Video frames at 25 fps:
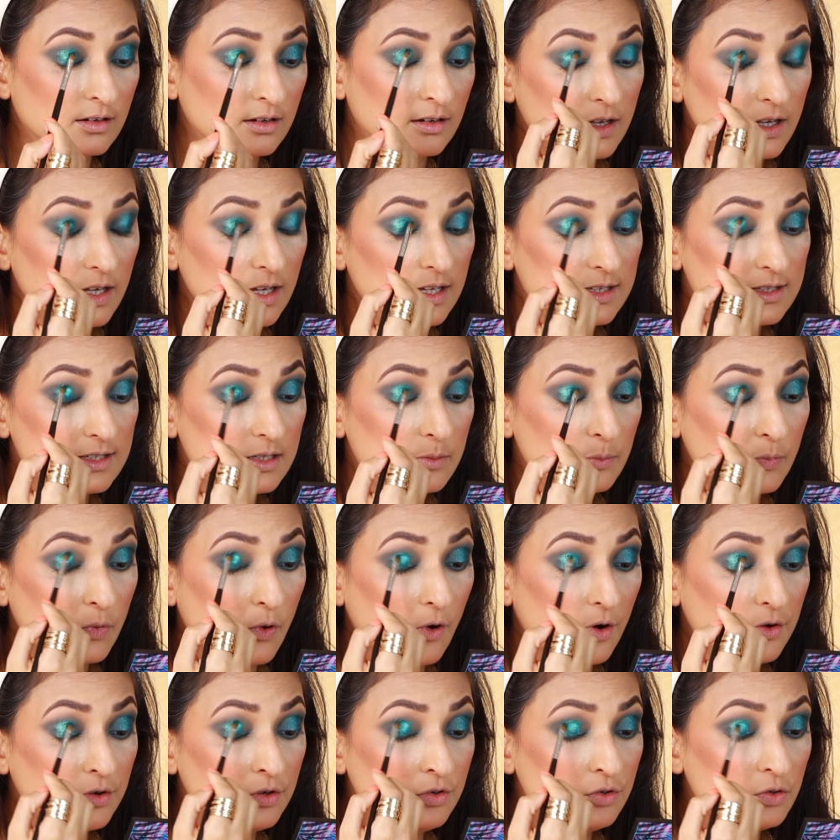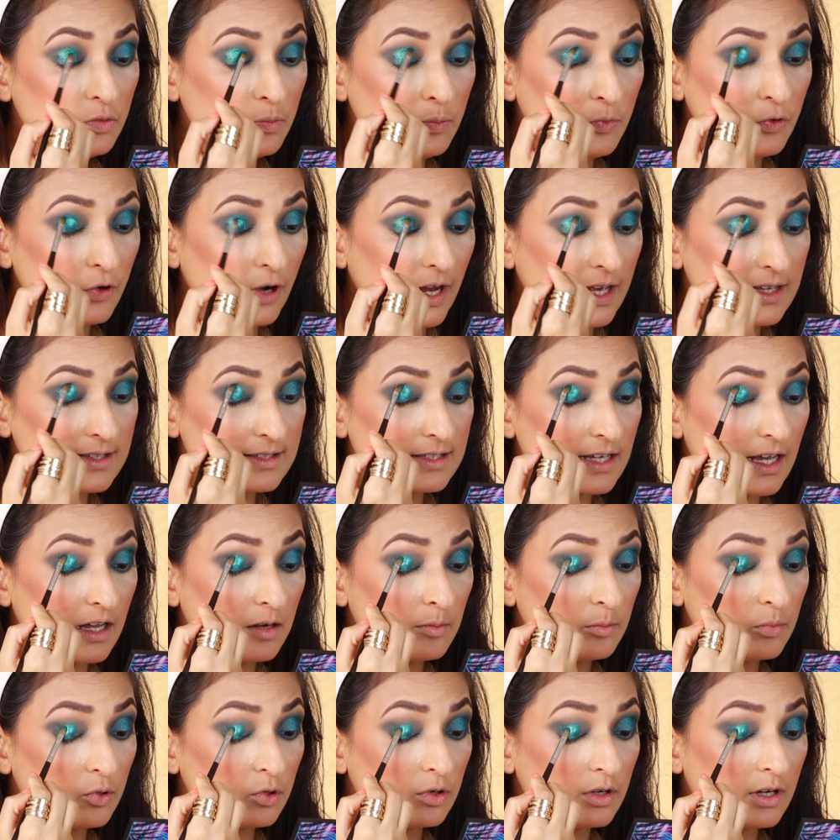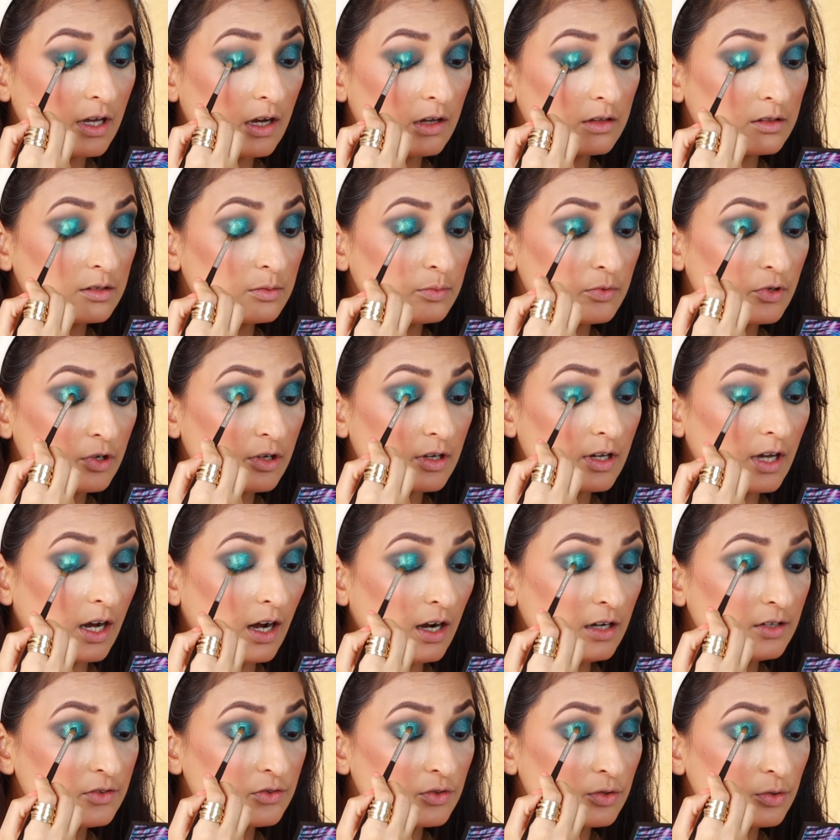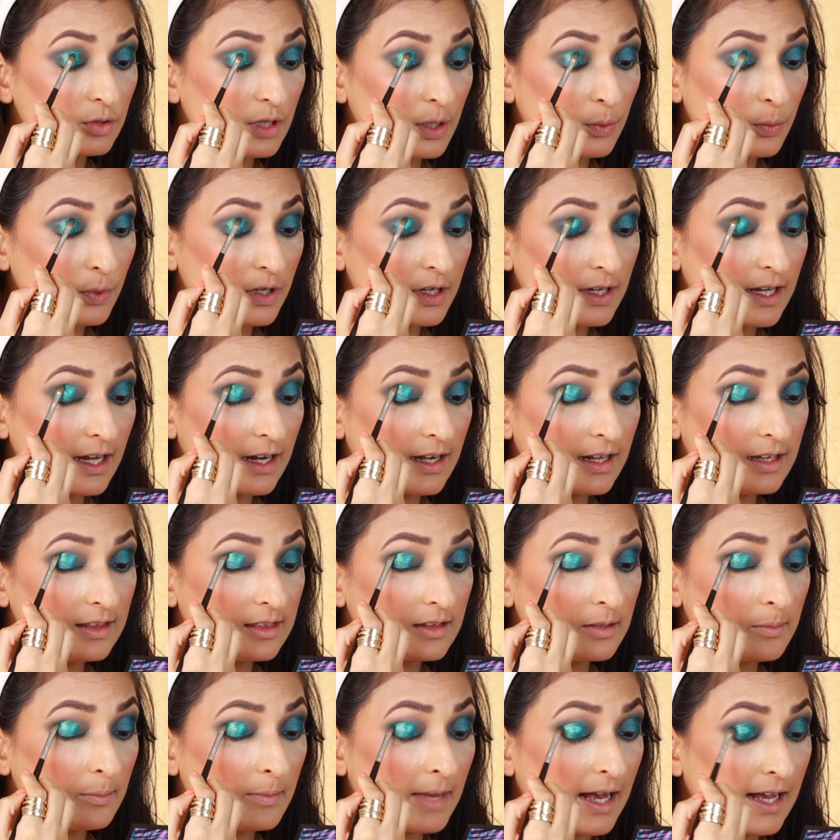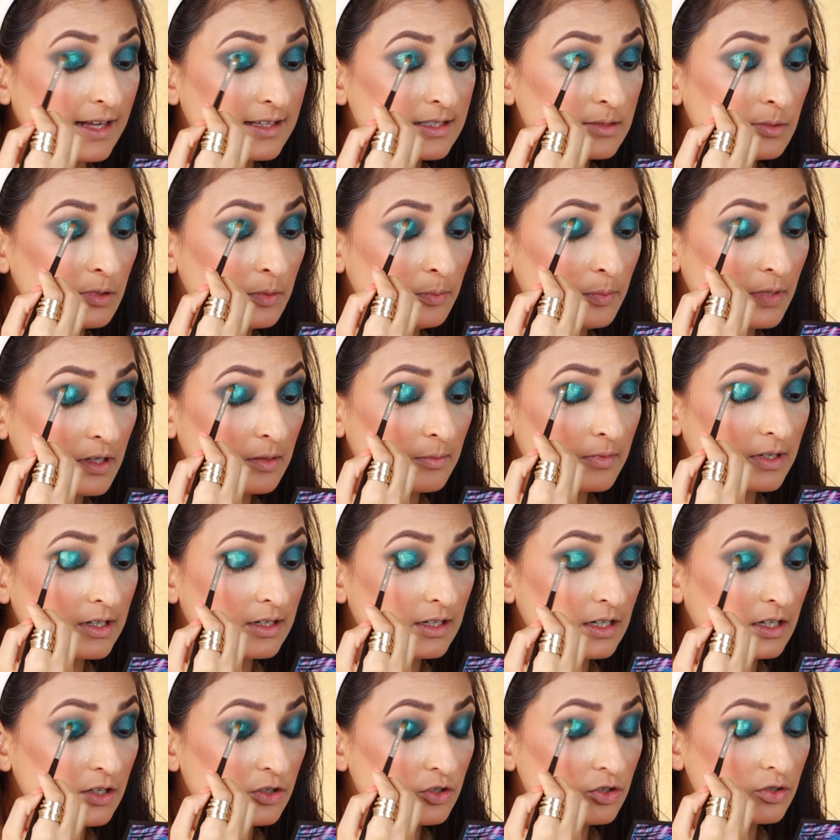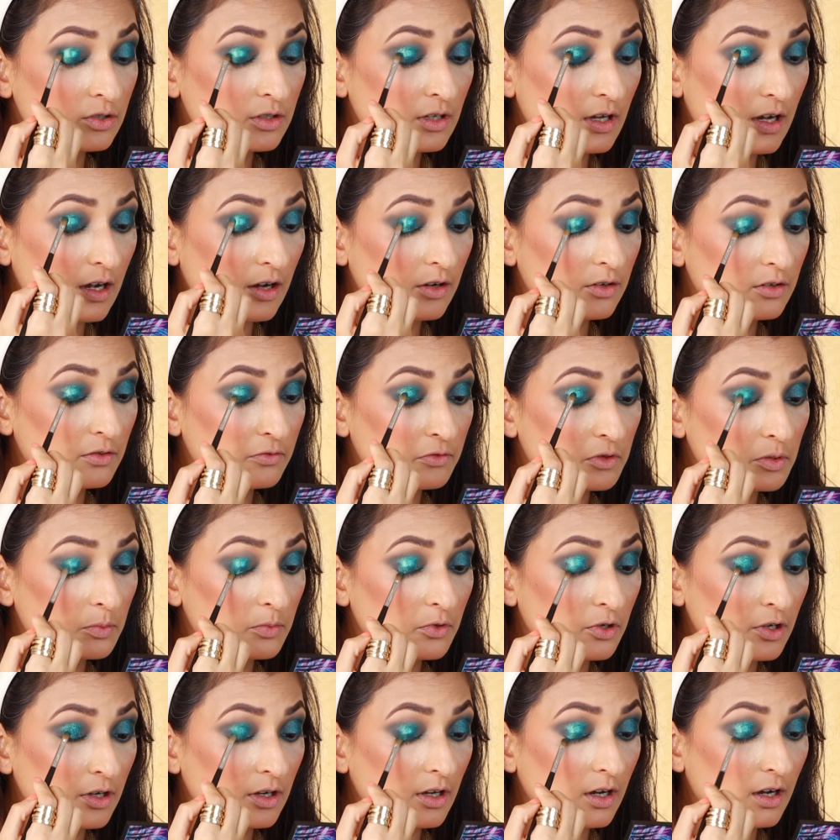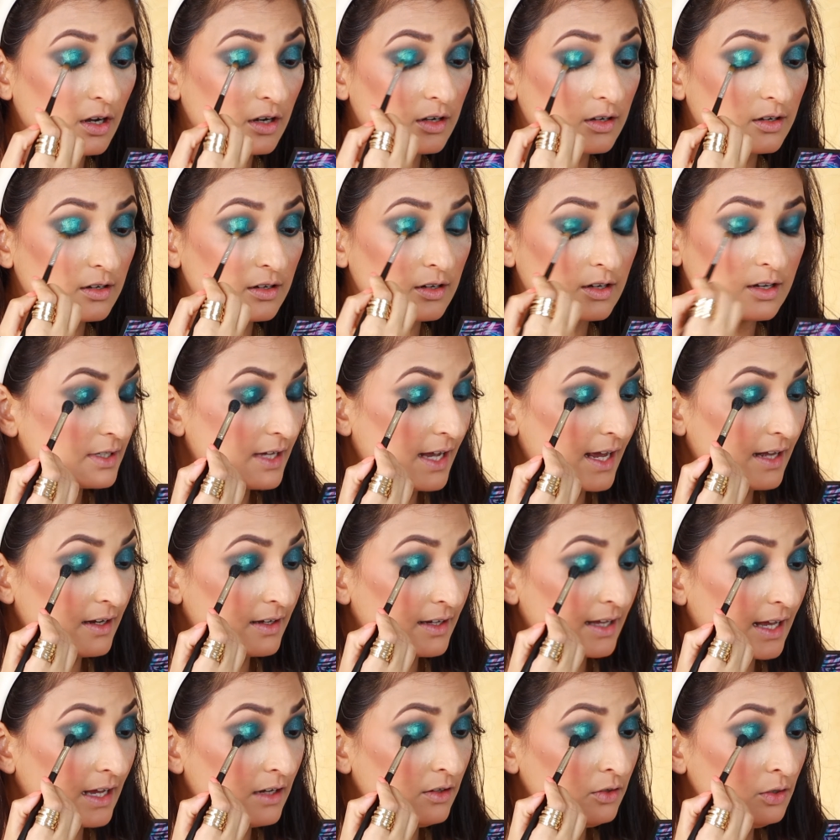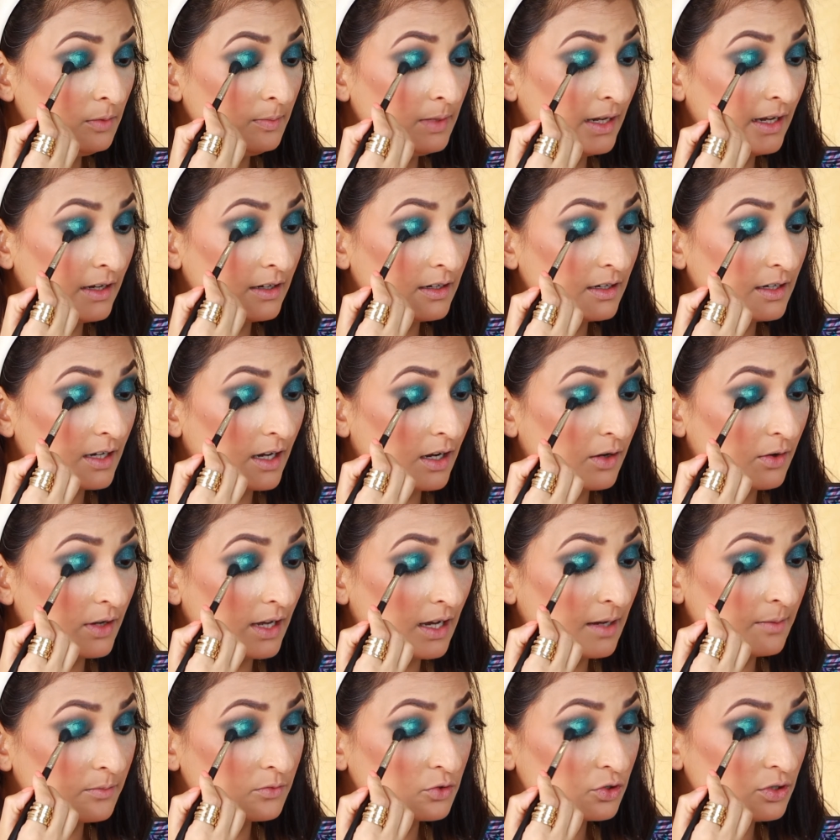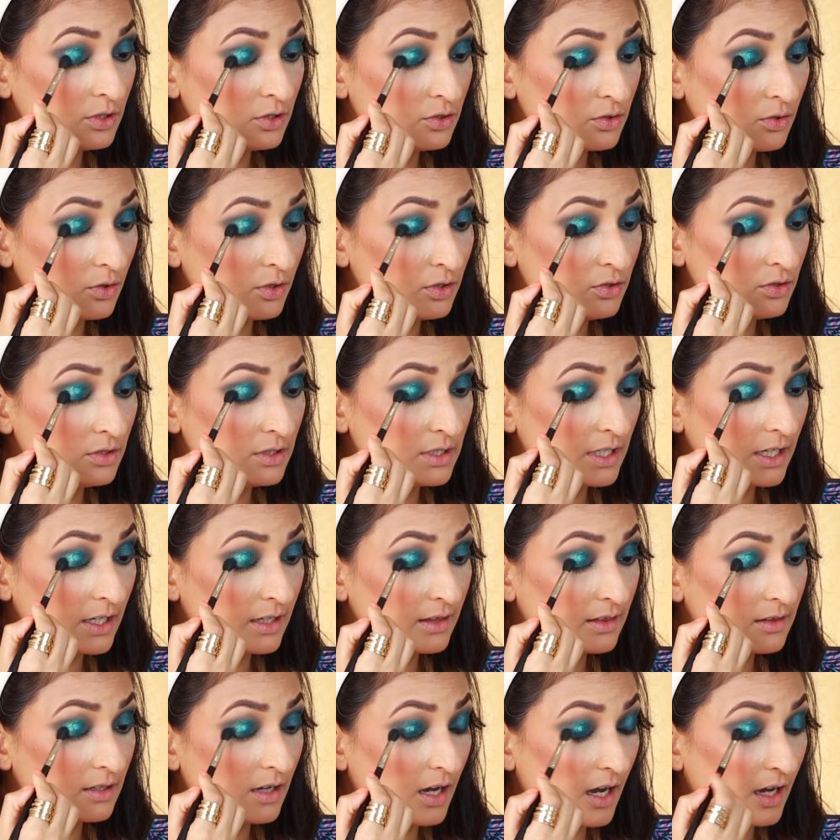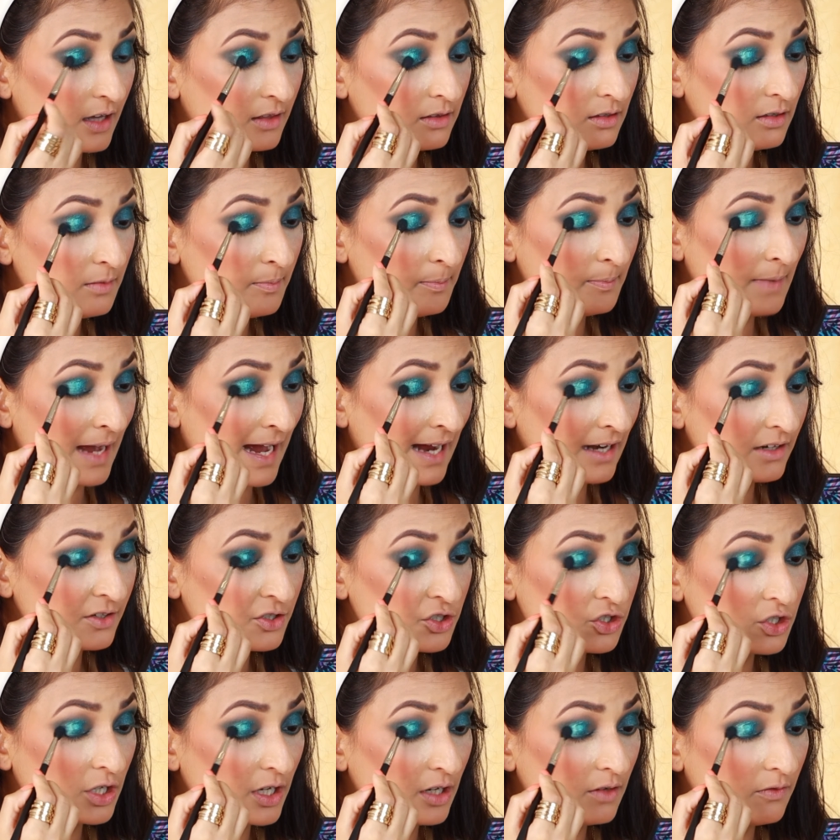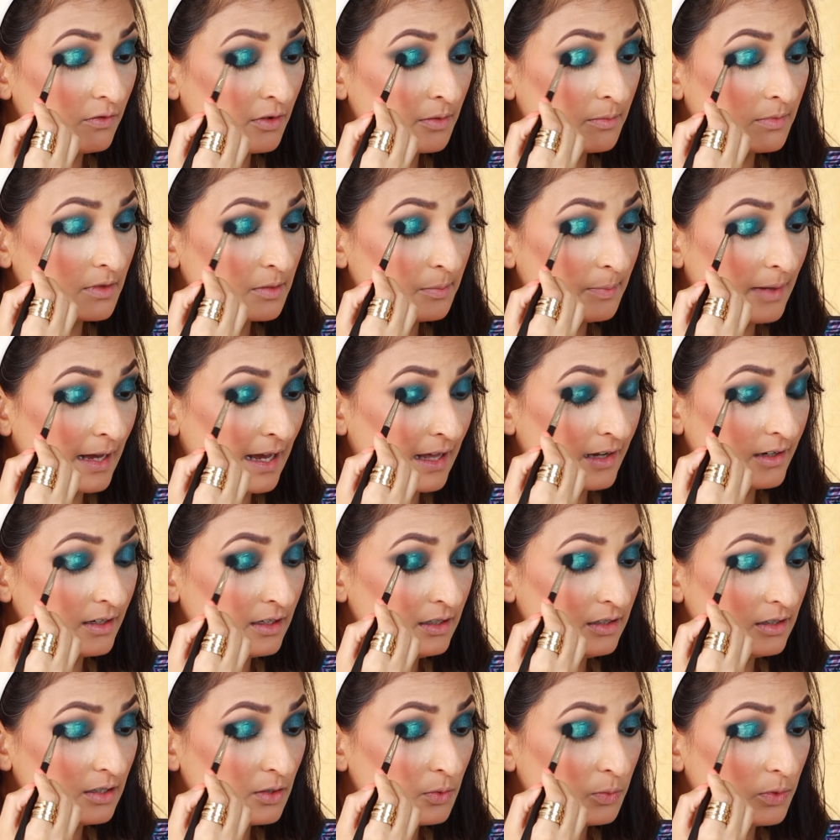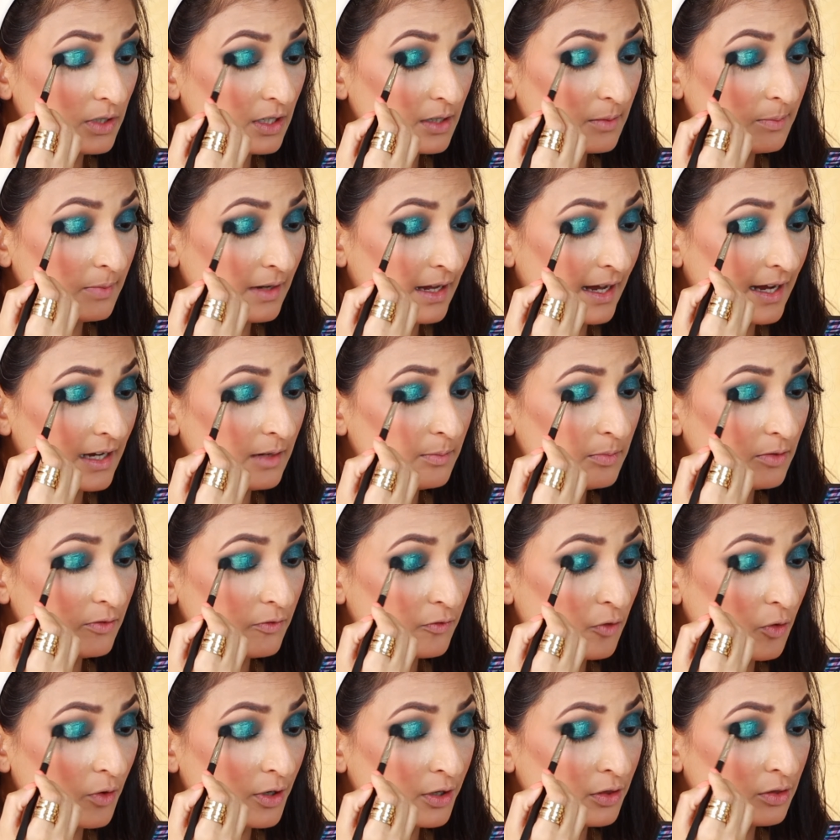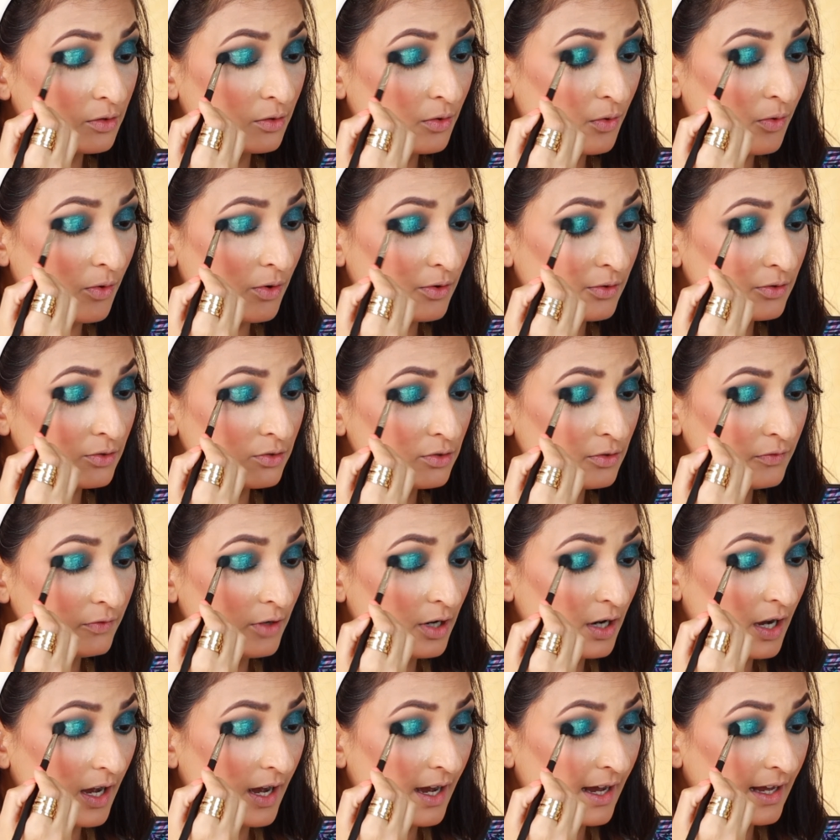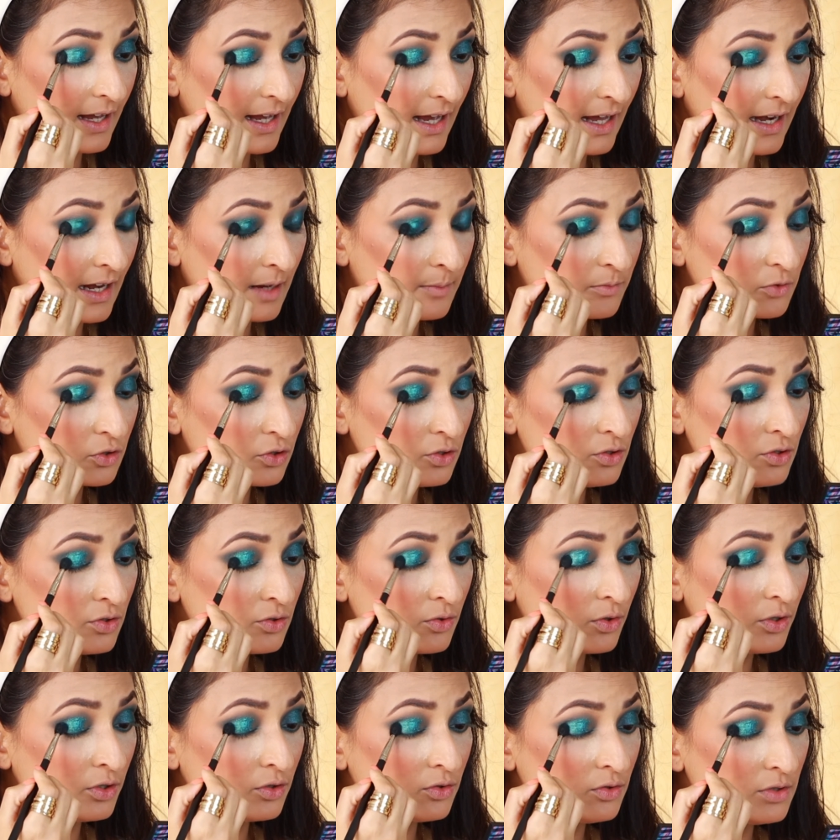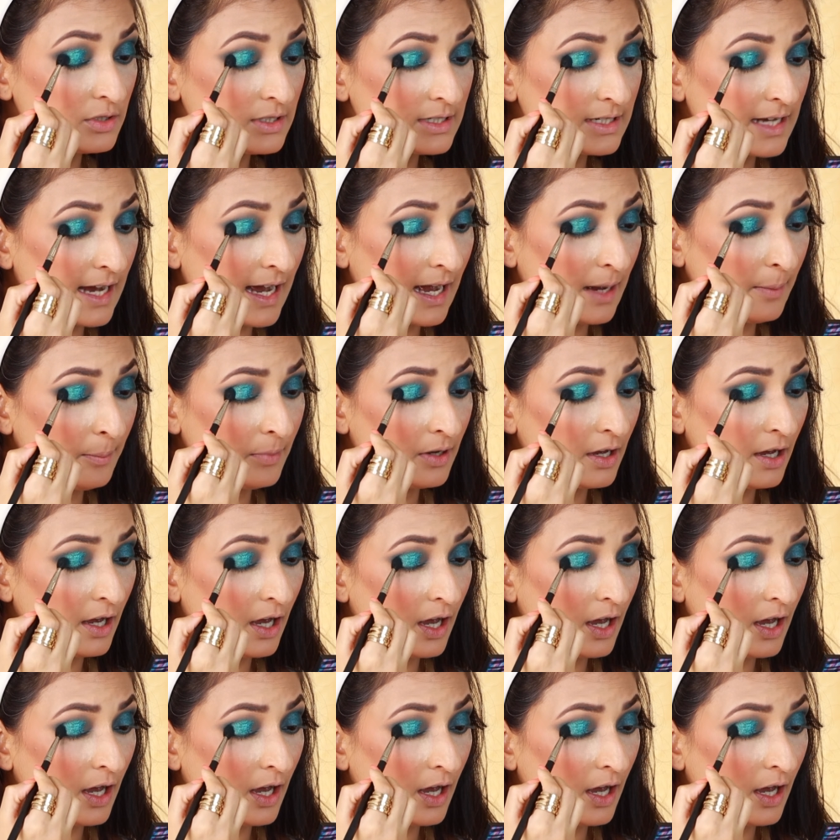It's important to press and pull down the product so that we're getting the maximum pigmentation out of the product. And again, to blend it out, I'm just going to take the other matte shade from the palette that we applied before in the corners of our eye, and I'm just going to tap